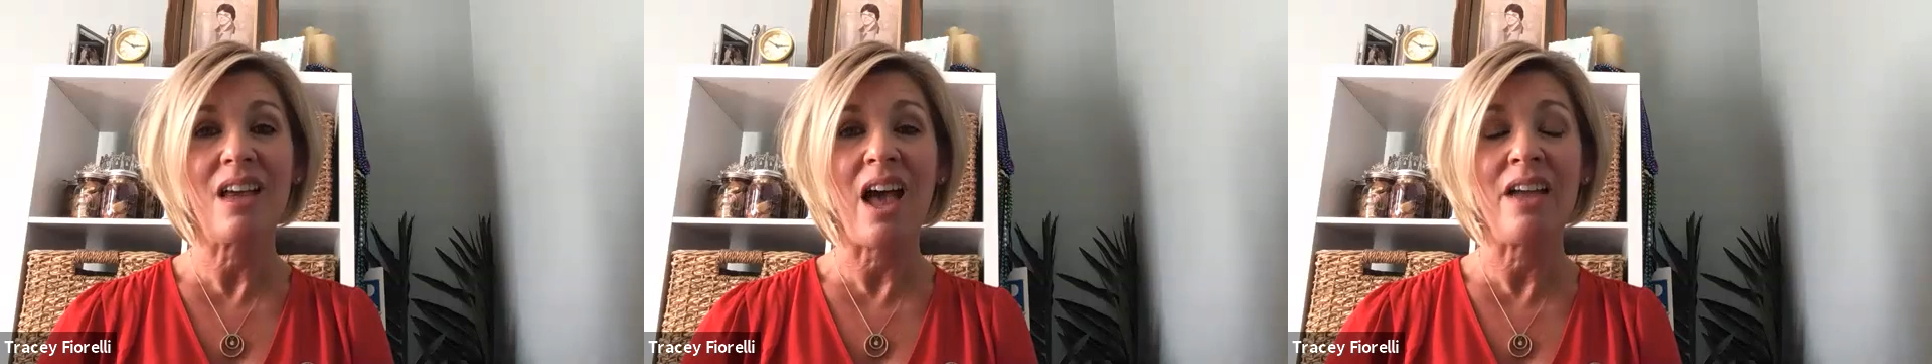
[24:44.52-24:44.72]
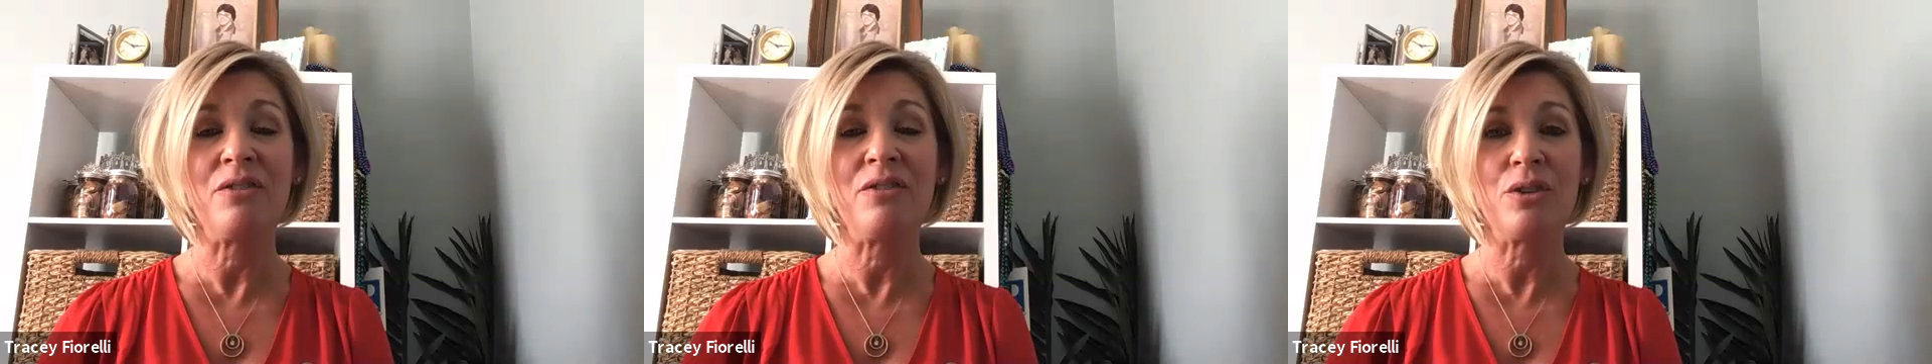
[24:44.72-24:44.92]

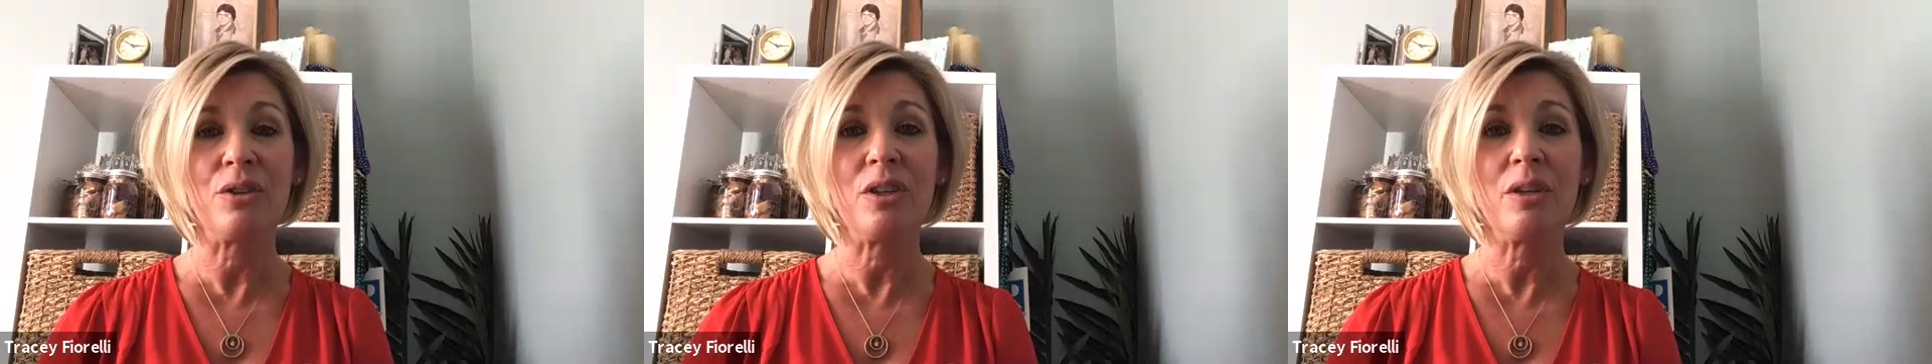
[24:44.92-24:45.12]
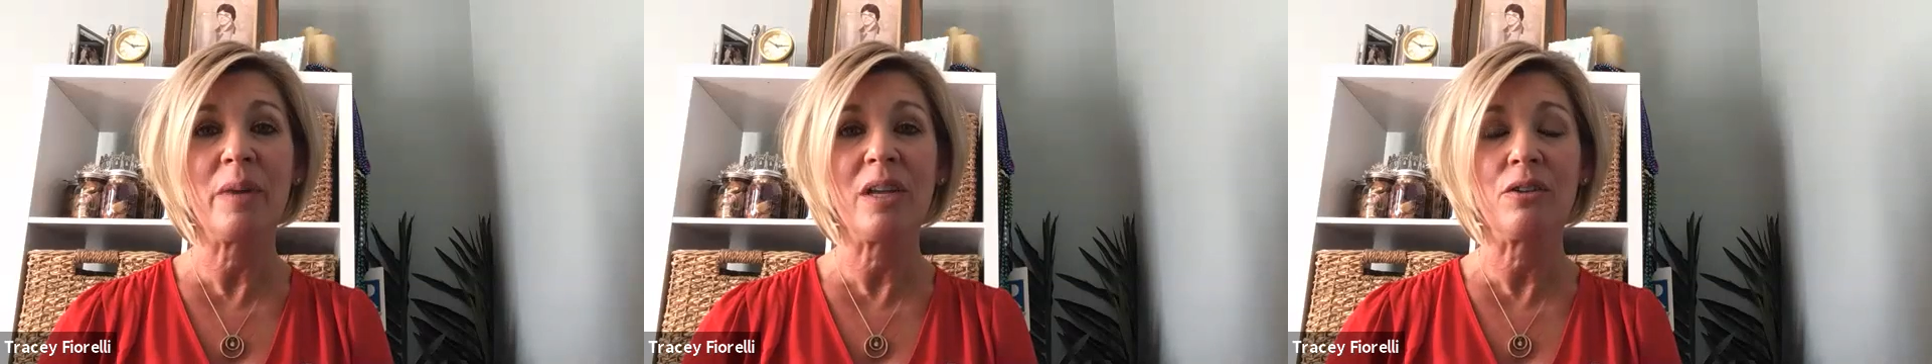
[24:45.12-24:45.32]
I've
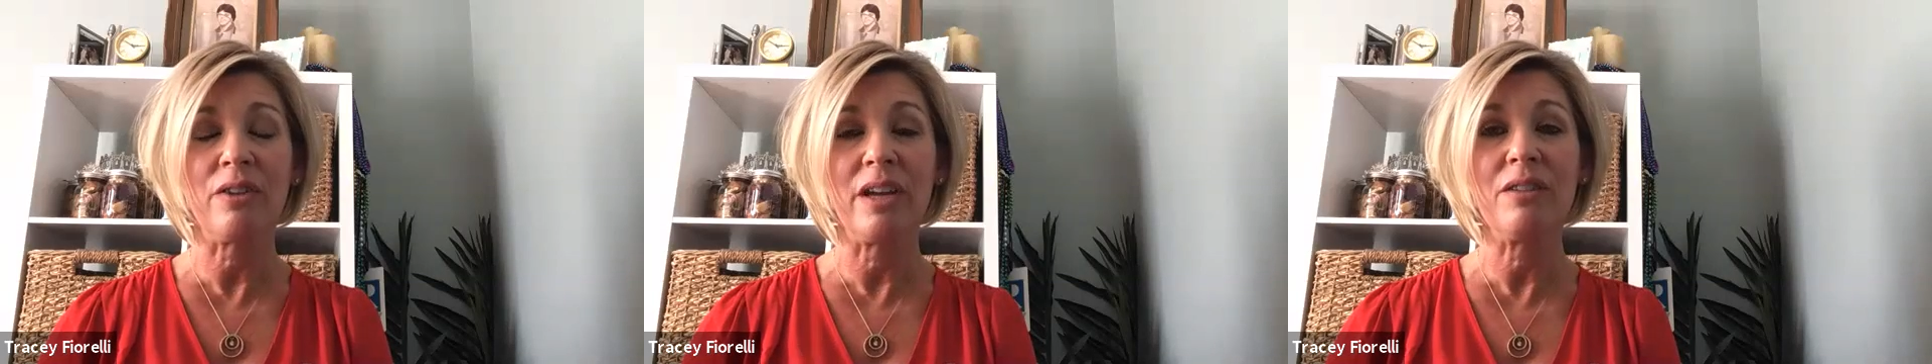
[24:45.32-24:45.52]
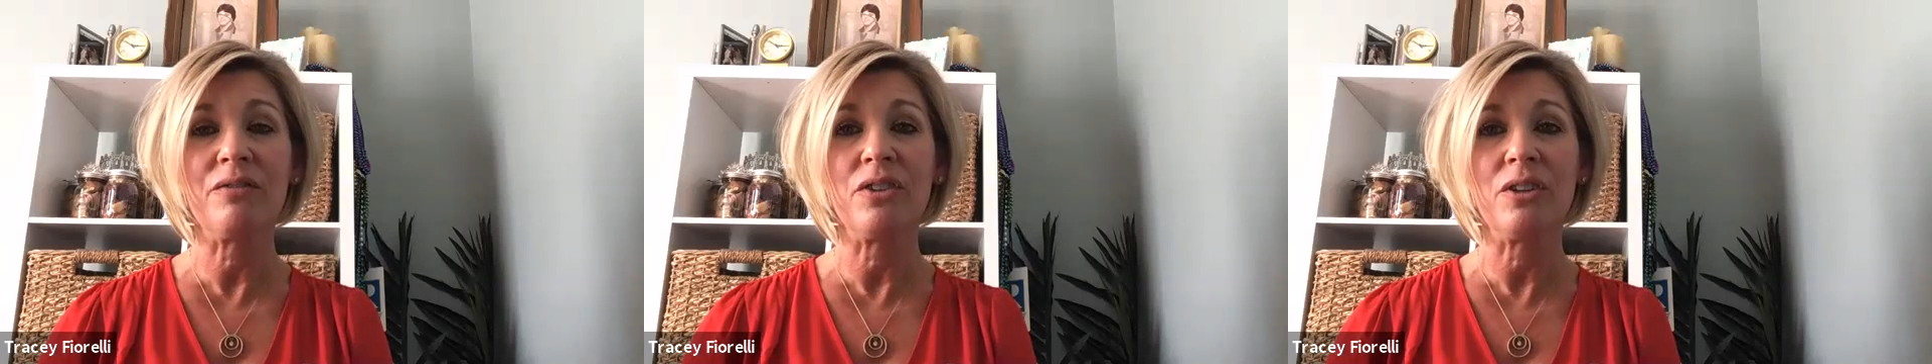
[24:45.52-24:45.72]
truly been
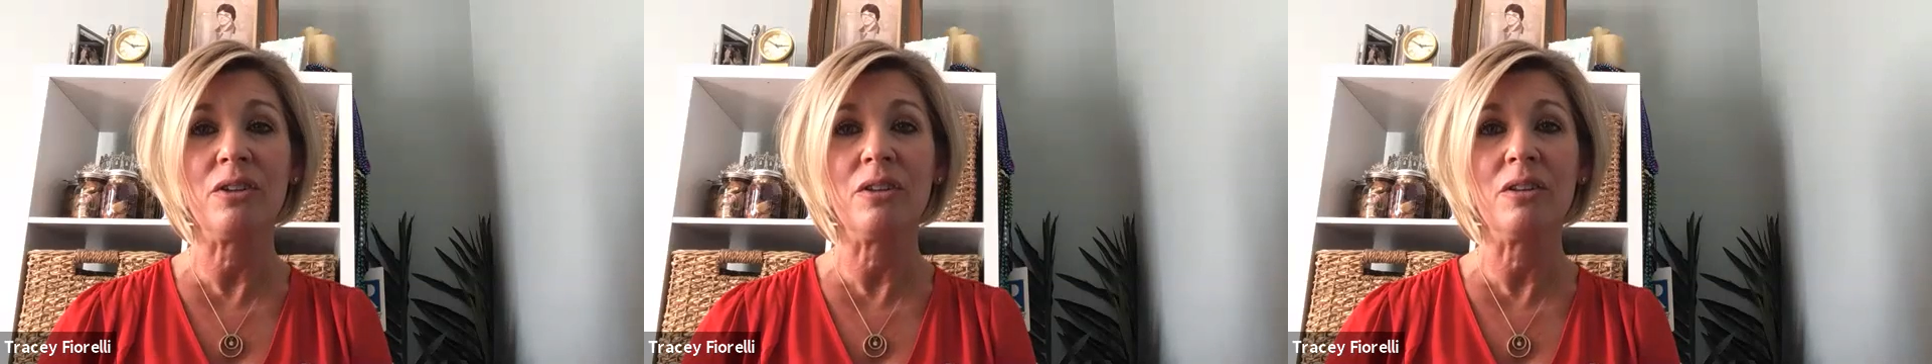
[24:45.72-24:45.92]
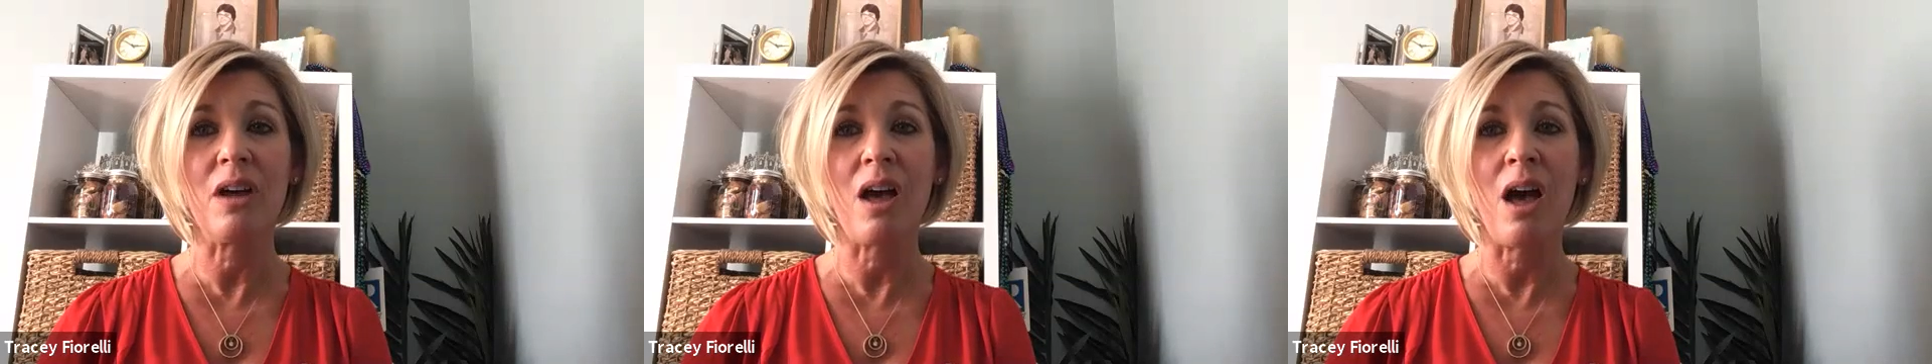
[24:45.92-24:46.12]

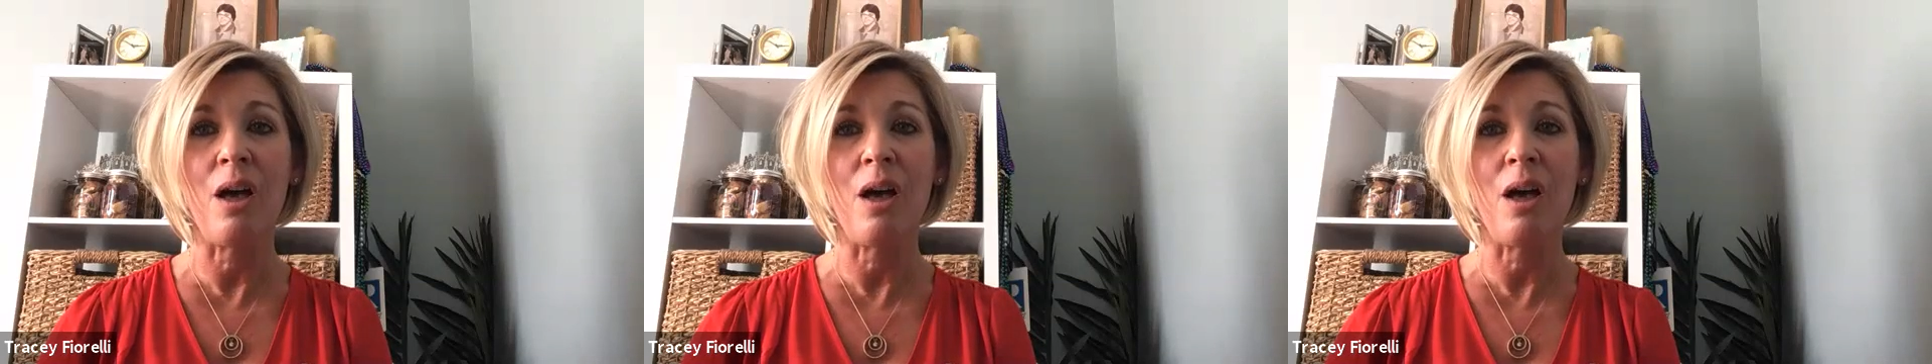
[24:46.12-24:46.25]
grateful.